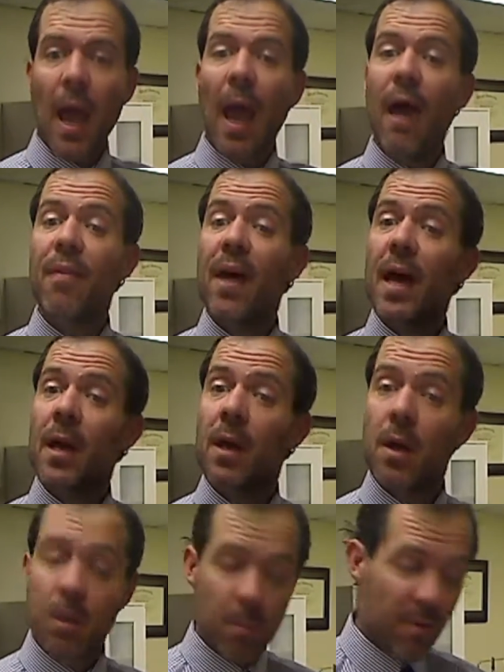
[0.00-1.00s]
and then
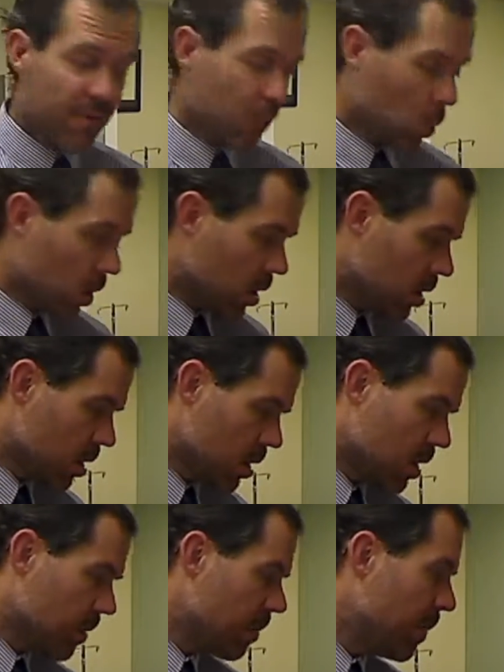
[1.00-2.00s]
before
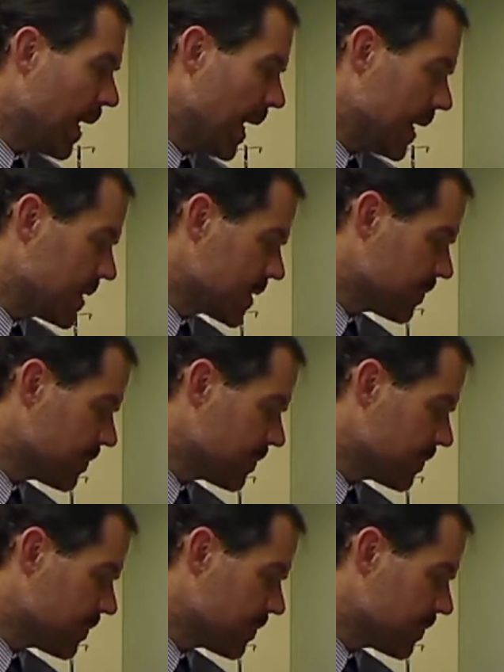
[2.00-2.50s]
bed.